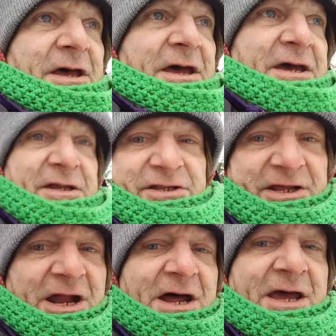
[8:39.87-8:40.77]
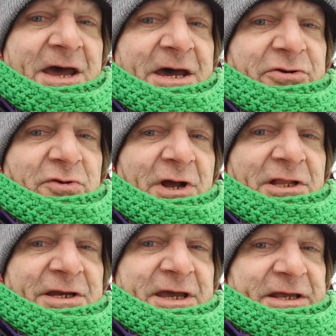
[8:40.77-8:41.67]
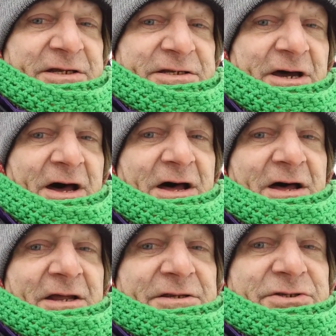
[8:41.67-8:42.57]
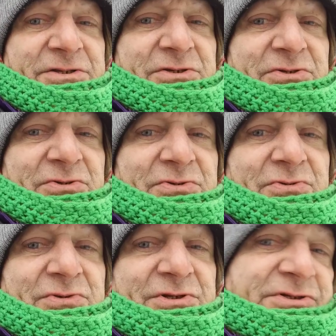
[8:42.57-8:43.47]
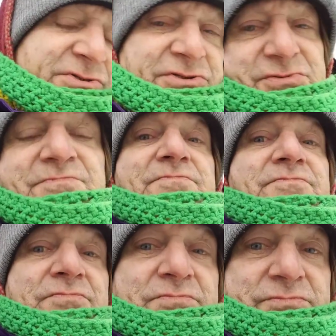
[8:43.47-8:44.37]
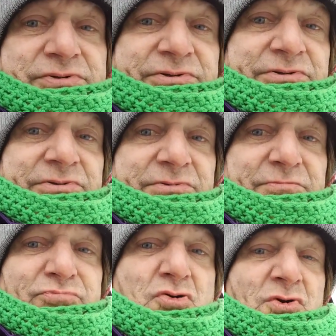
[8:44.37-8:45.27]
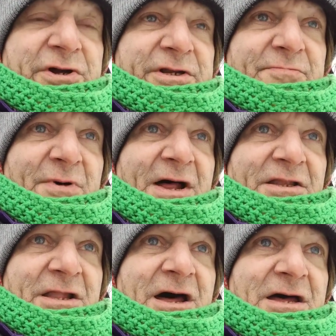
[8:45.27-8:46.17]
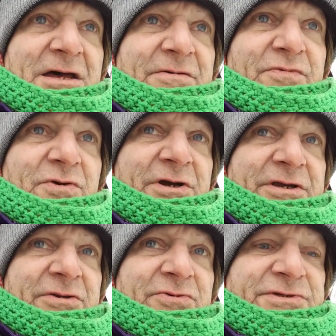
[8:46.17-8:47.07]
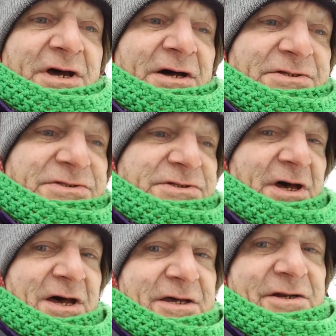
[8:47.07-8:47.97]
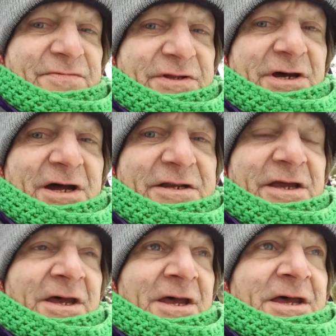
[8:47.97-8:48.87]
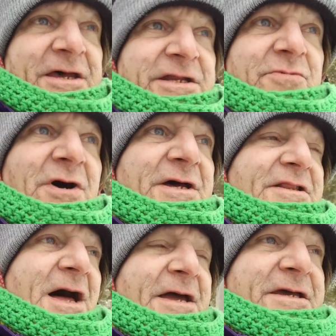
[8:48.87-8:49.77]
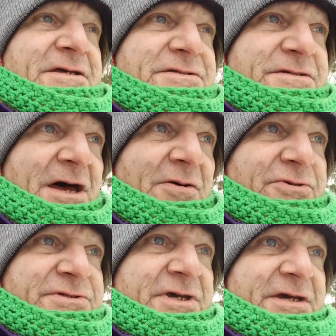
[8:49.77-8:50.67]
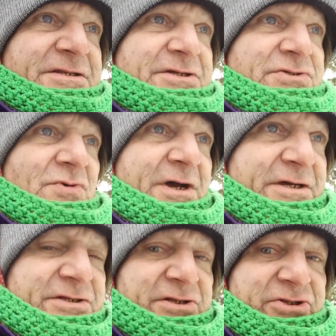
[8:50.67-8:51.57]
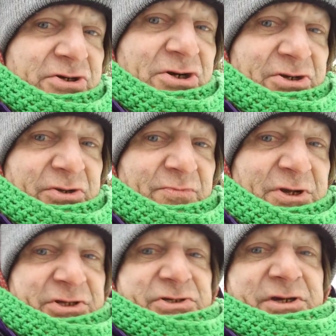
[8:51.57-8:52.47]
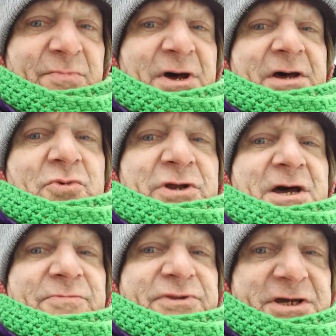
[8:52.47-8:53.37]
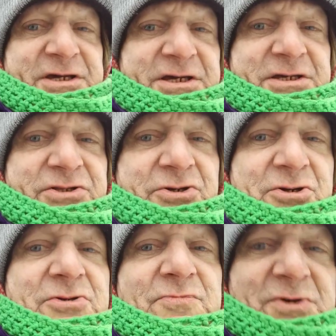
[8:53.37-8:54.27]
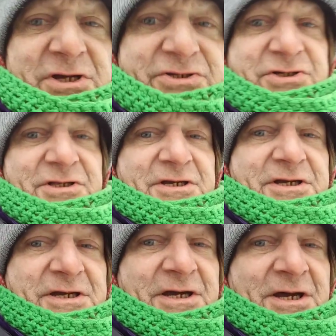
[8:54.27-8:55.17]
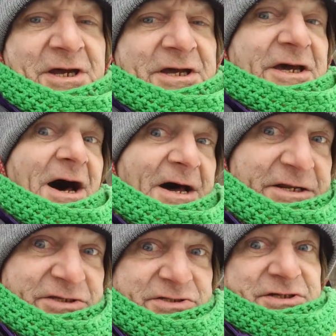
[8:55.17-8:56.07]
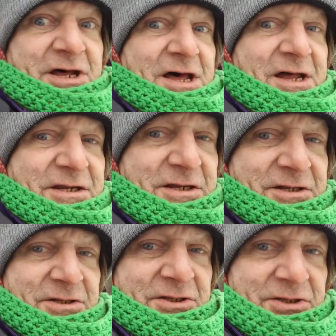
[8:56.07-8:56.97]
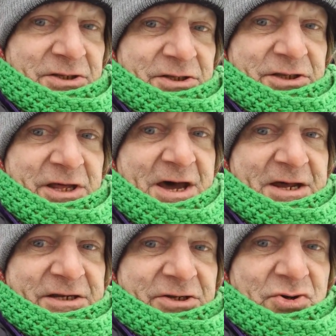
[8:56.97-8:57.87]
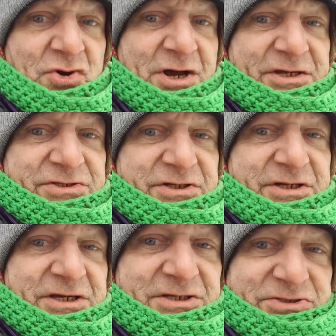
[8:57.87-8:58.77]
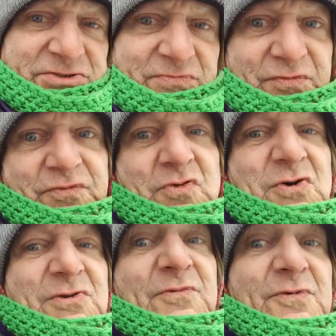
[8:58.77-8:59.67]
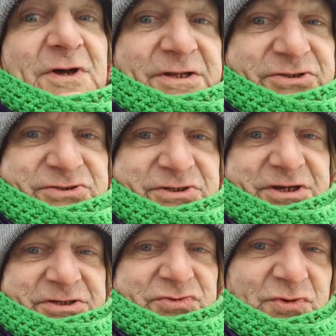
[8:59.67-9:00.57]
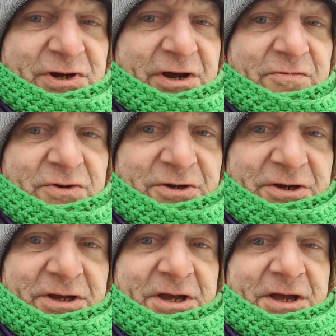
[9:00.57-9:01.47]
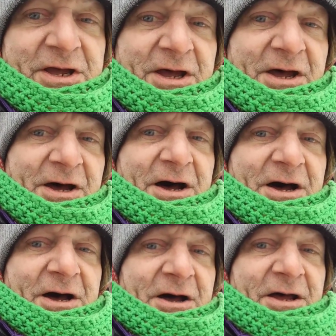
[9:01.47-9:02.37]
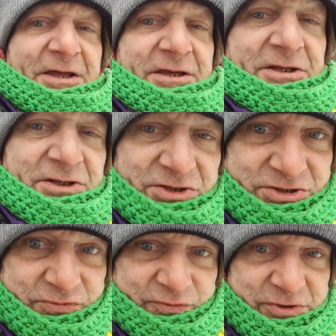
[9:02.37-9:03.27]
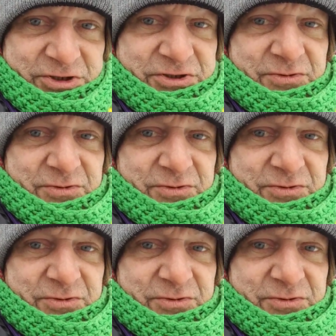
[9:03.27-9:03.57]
and that I had relegated God to this point in my life where he was outside of the idea. Anyway, I guess I would say it this way: in the third dimension, when I'm thinking third dimensionally, God is not in that equation. He's fourth, fifth, sixth, wherever. In the fifth